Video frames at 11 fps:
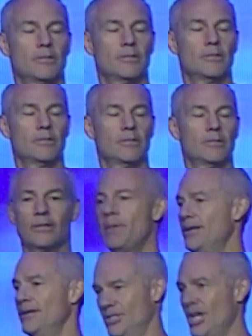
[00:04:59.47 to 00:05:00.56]
can make
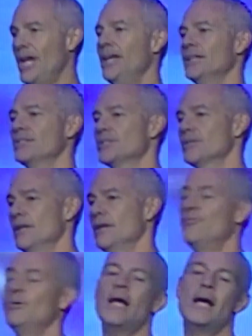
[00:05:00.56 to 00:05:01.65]
change. And if we
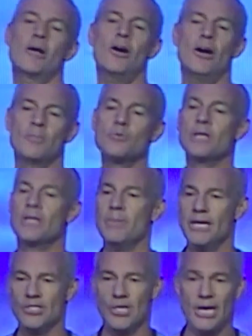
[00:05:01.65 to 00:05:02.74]
lock arms, we can make
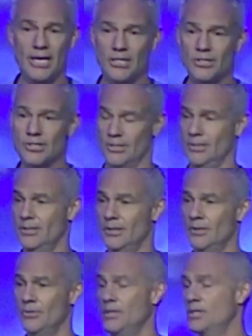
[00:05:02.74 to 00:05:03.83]
change.
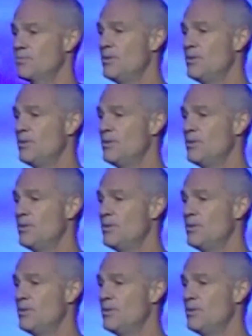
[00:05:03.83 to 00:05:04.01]
With his beautiful